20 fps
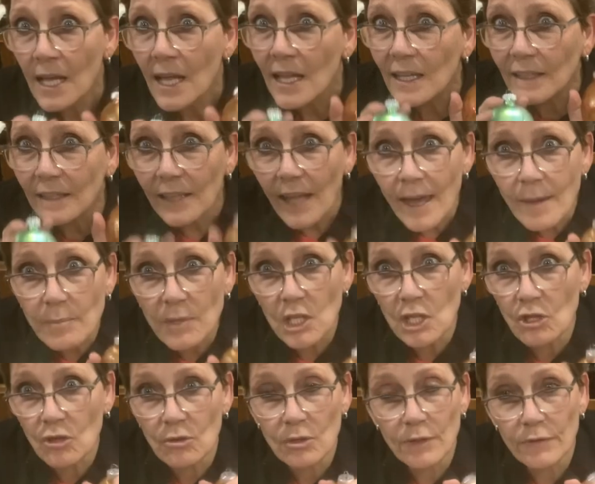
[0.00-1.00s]
Let me
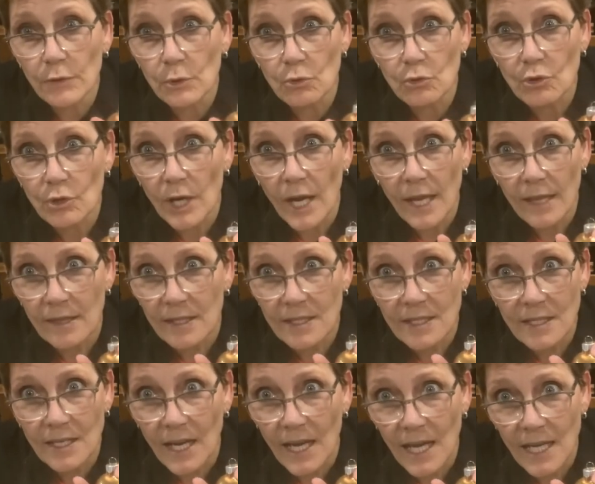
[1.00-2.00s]
know if you try this,
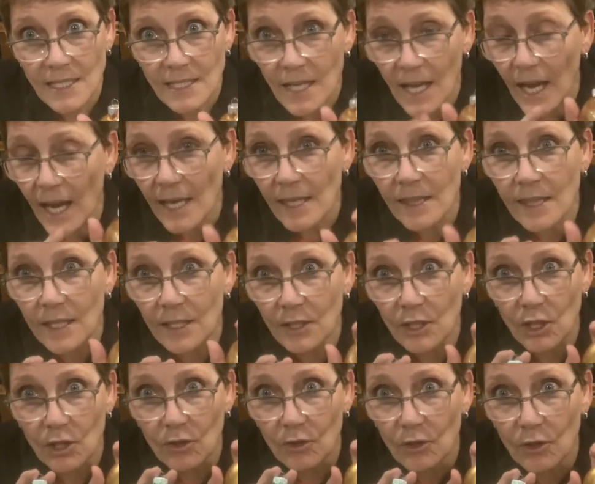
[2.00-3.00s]
guys. I think
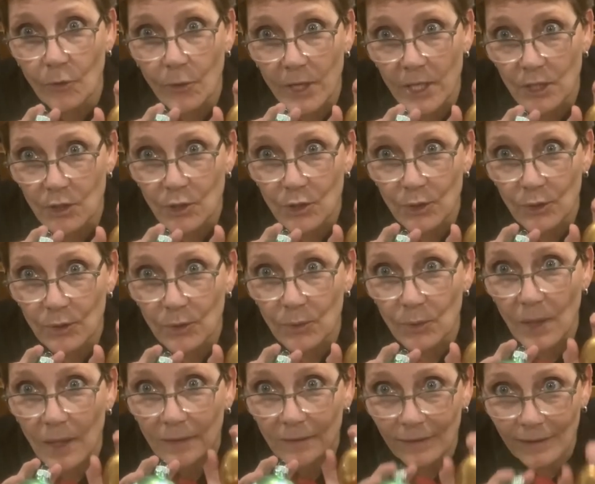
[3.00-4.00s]
that you're going to
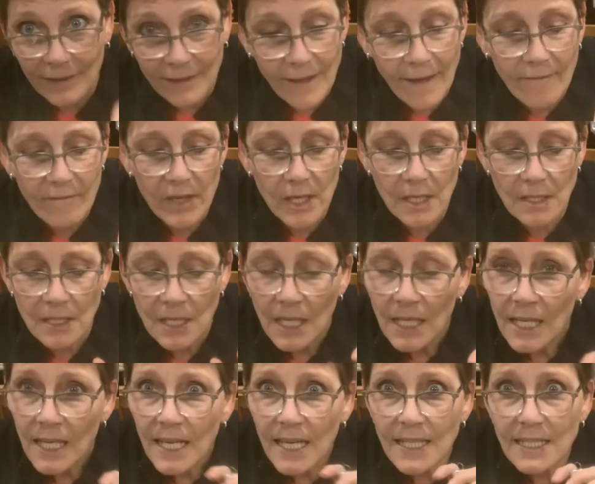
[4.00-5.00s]
love it.
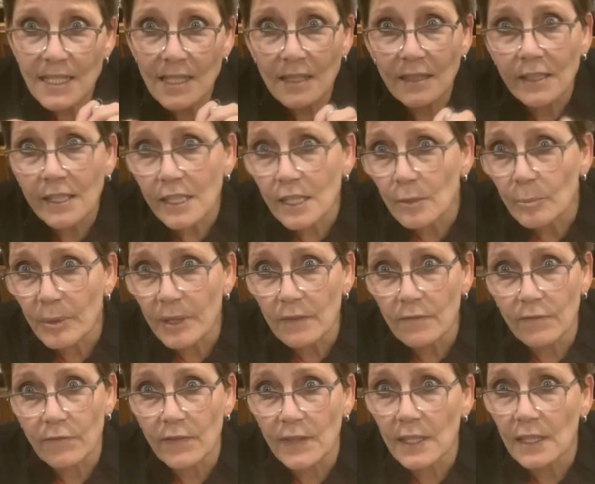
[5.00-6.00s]
It's a little bit
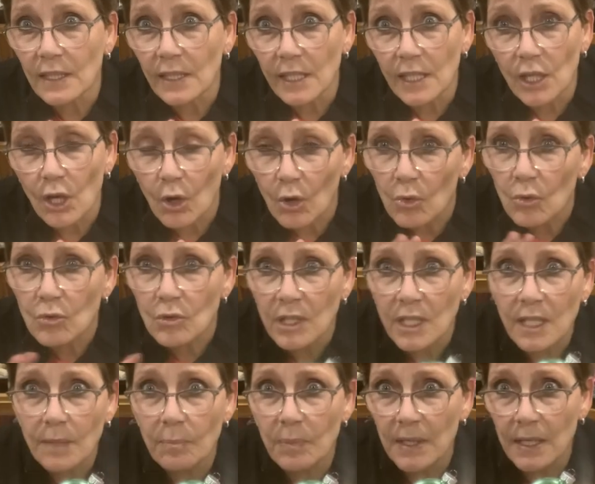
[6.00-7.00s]
fiddly
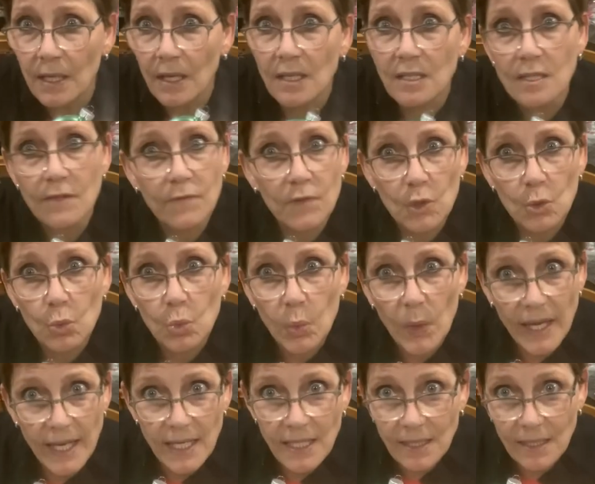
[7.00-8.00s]
only because of the
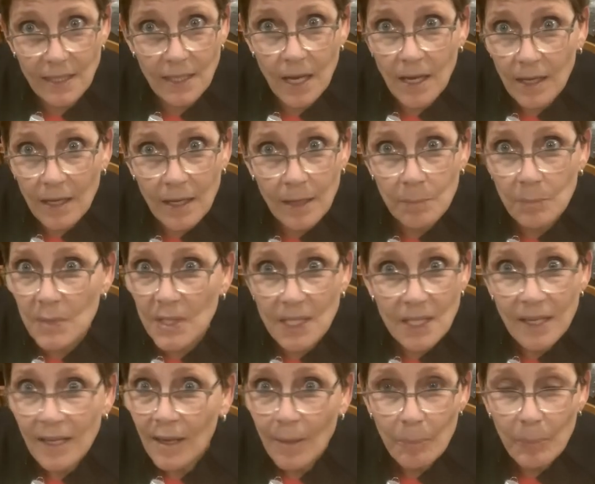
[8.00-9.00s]
wait times,
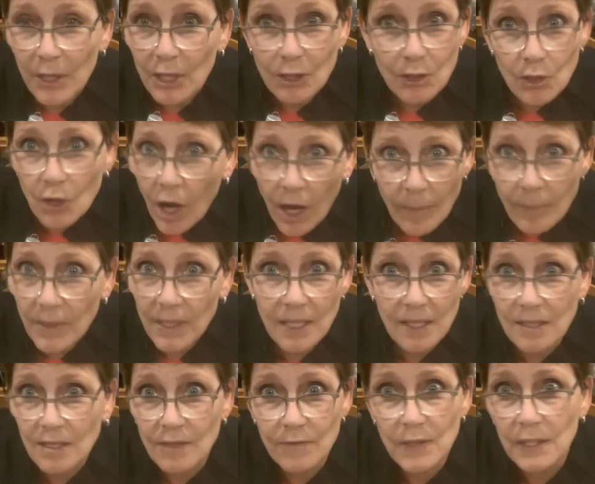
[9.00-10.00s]
but not
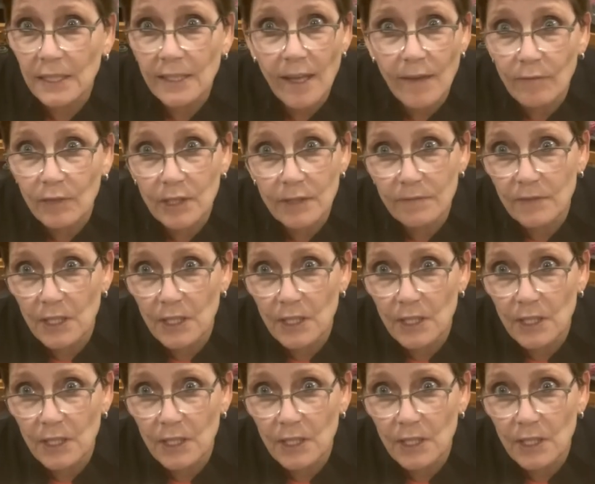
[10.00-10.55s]
because of the level of